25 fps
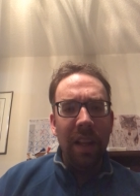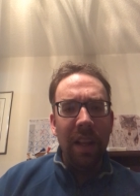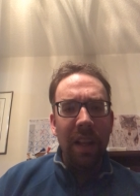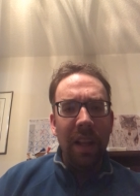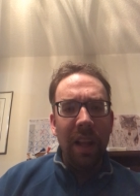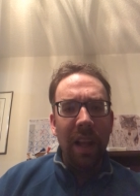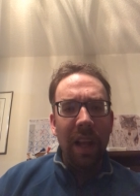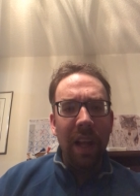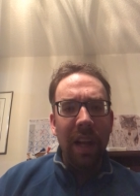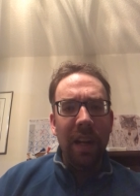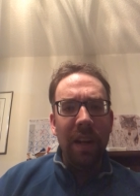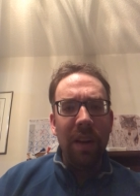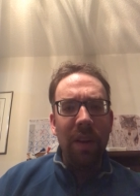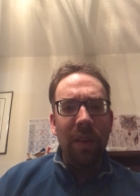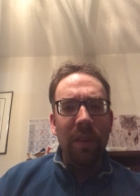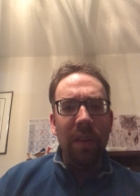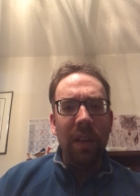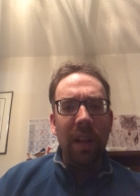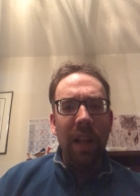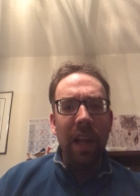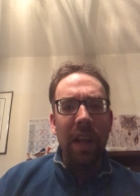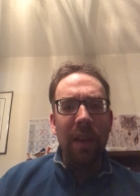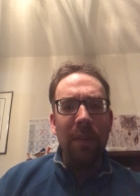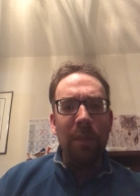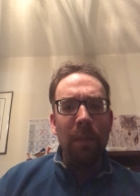I don't
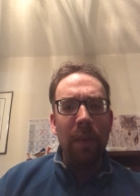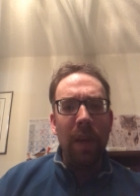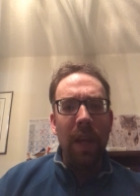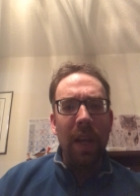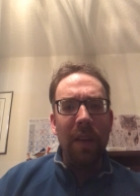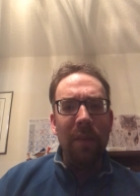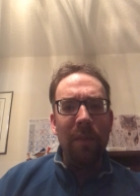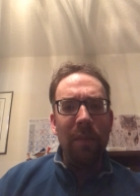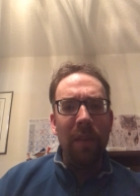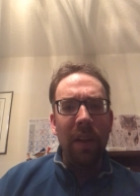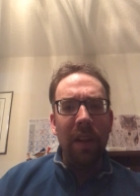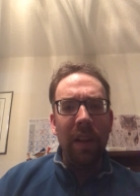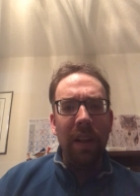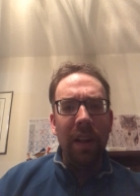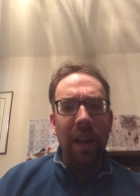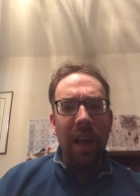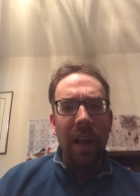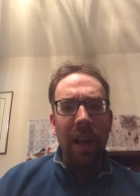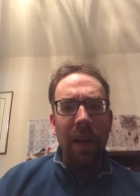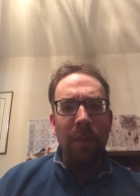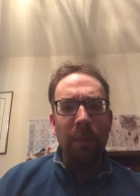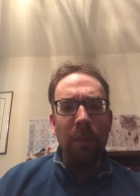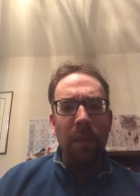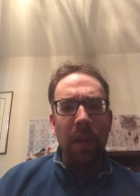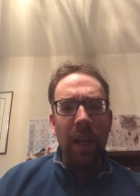like people
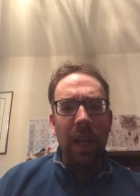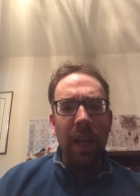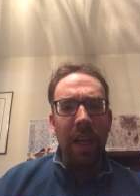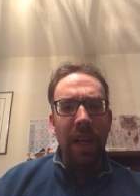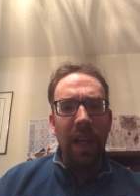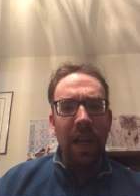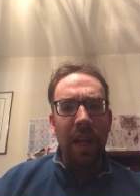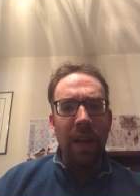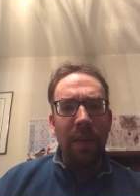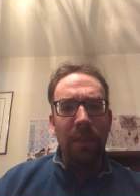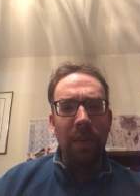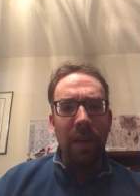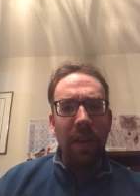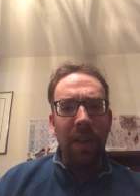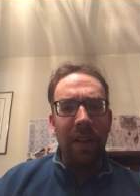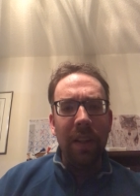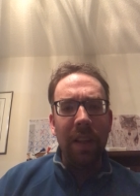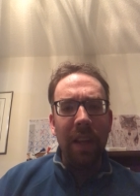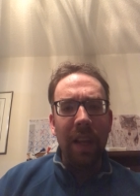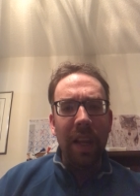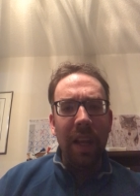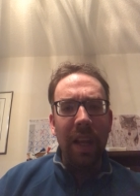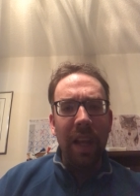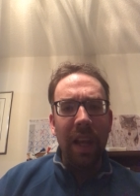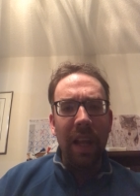not being able
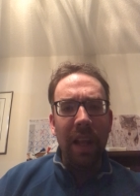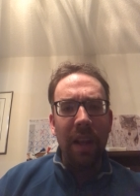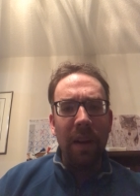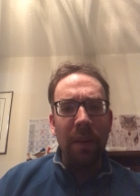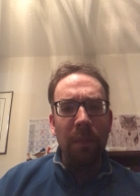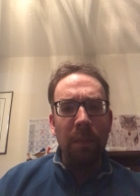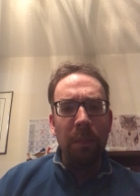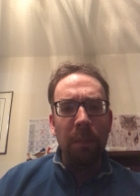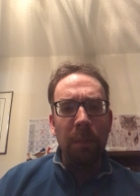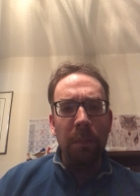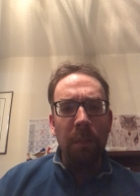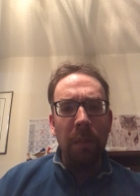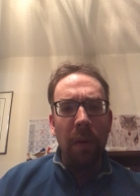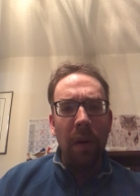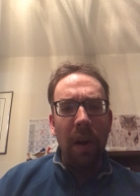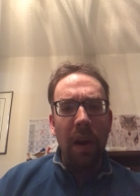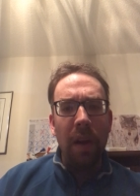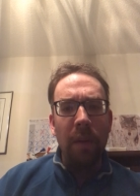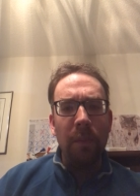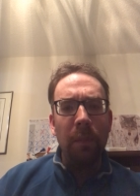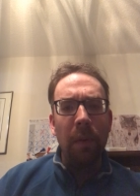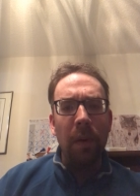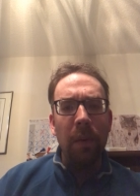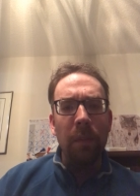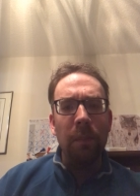to get
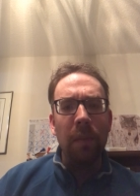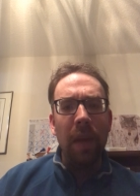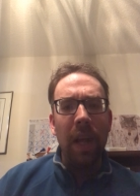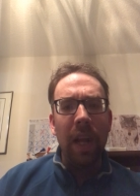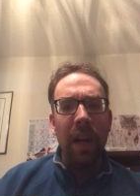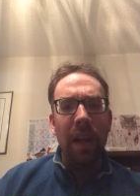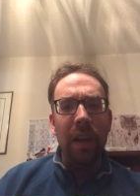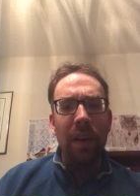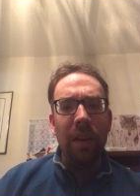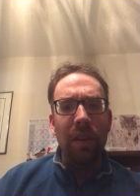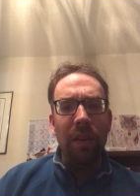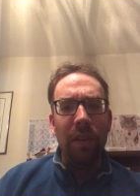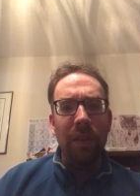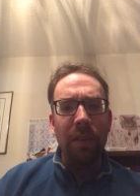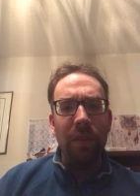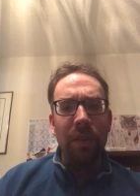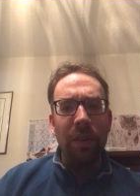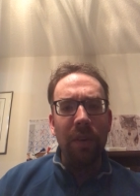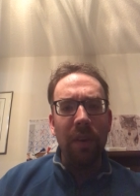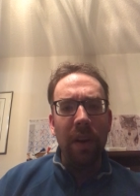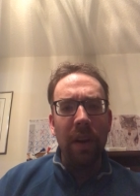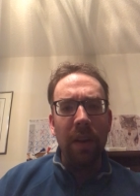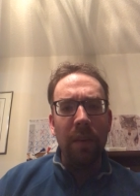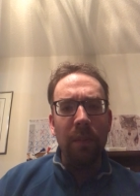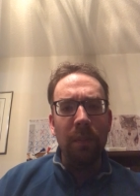proper medical
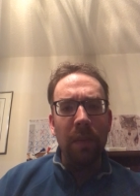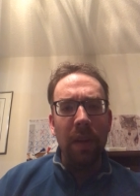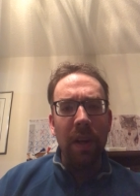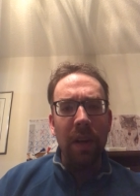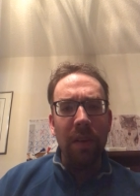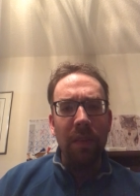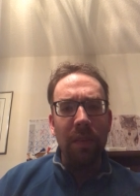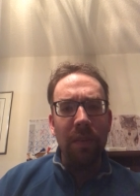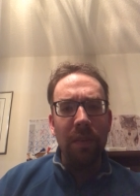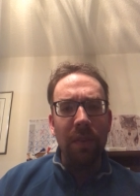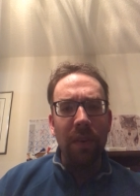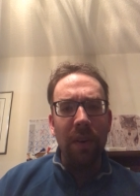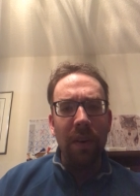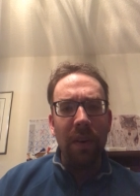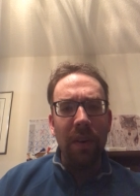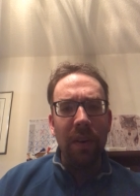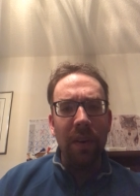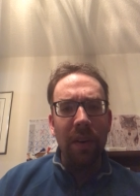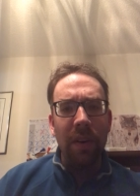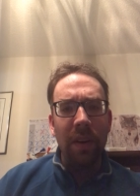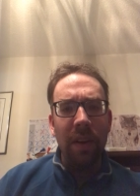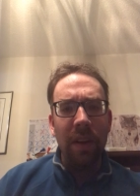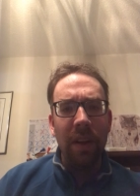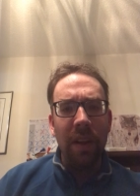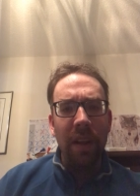treatment
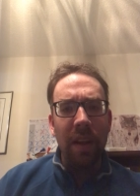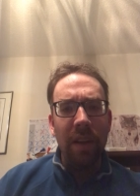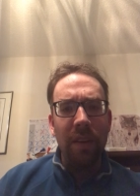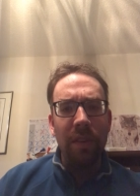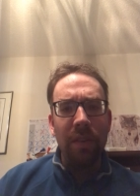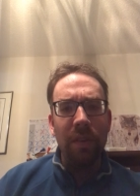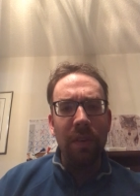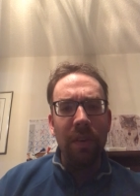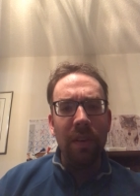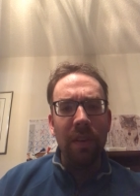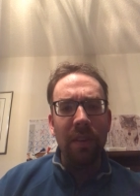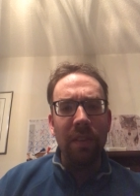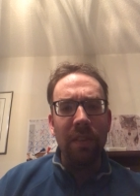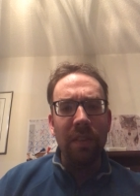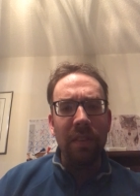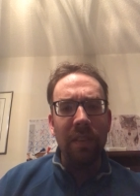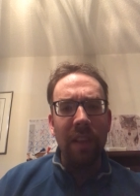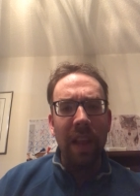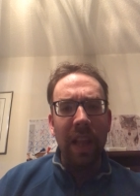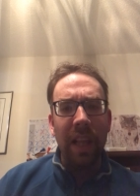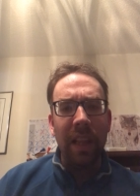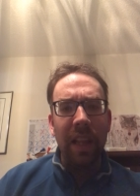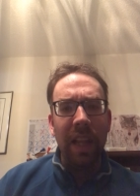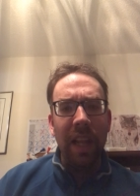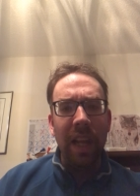for issues
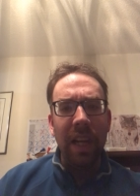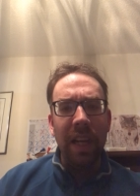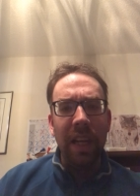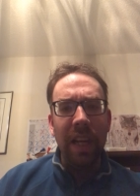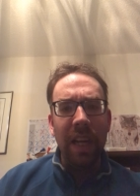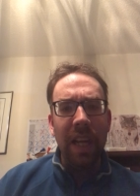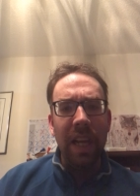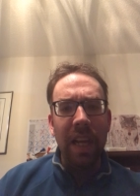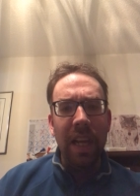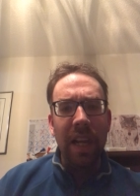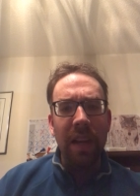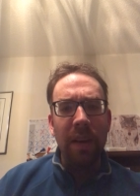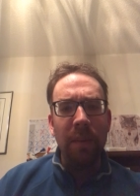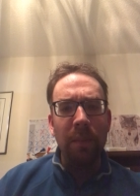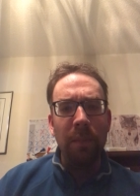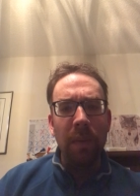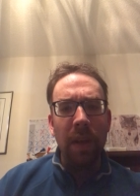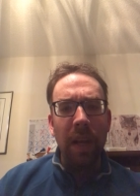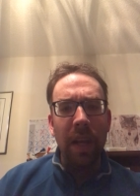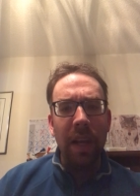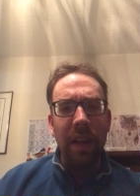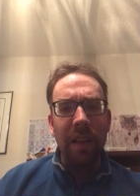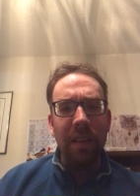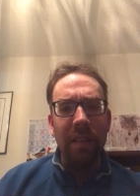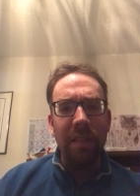that they need
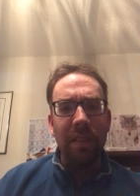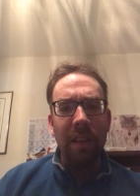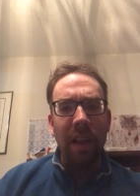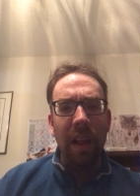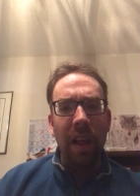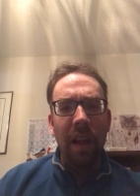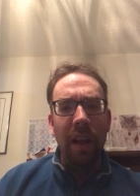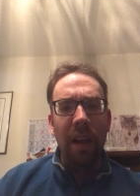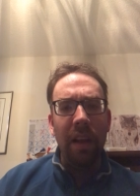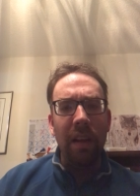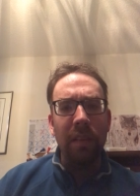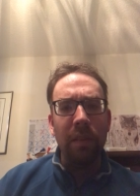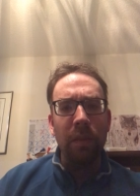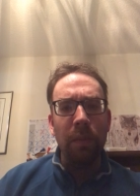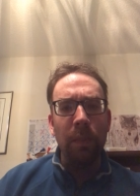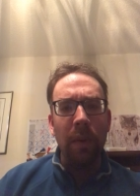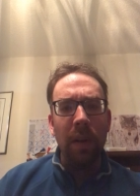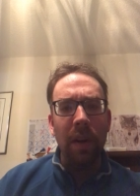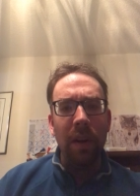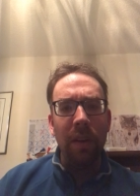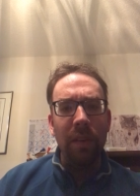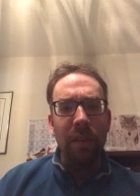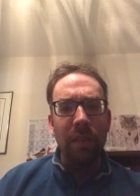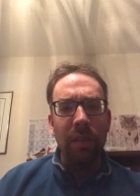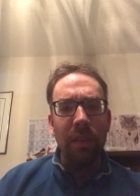because the
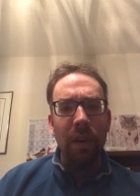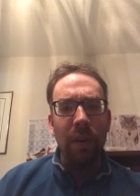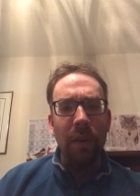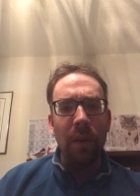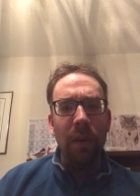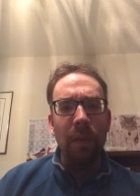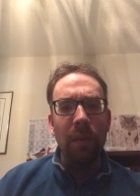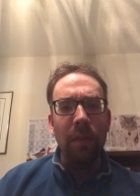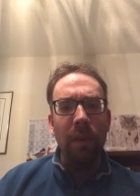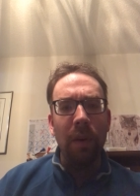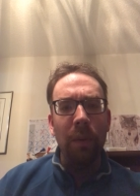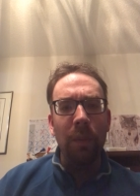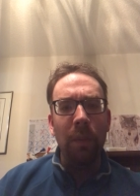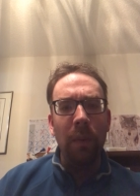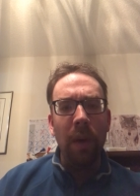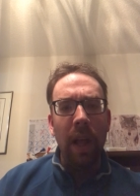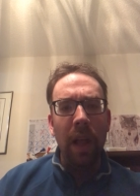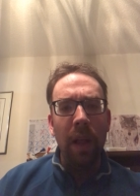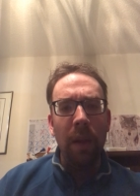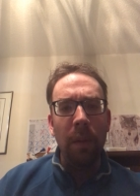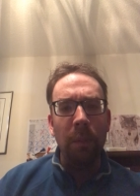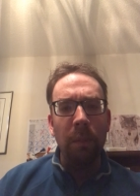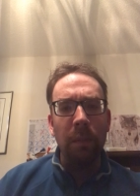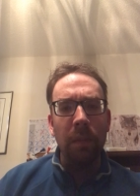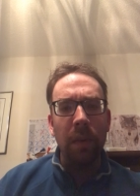hospitals are
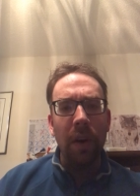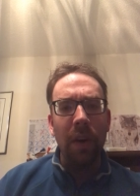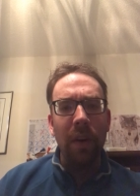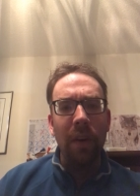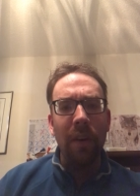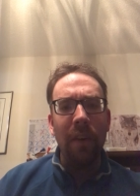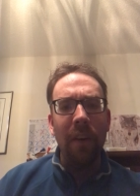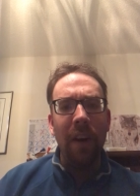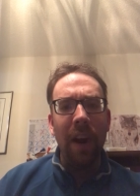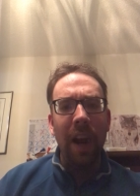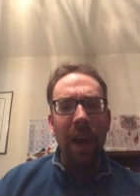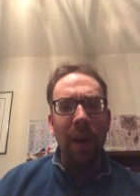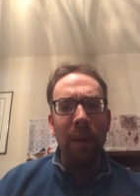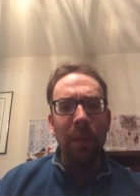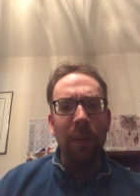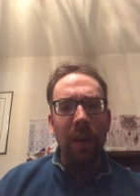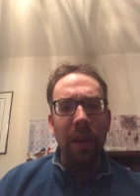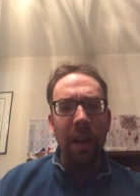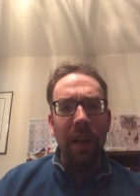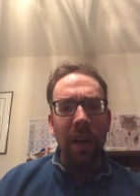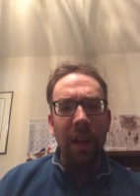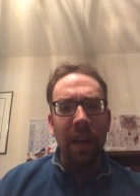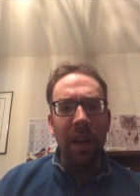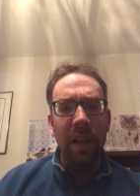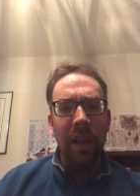overwhelmed or crowded.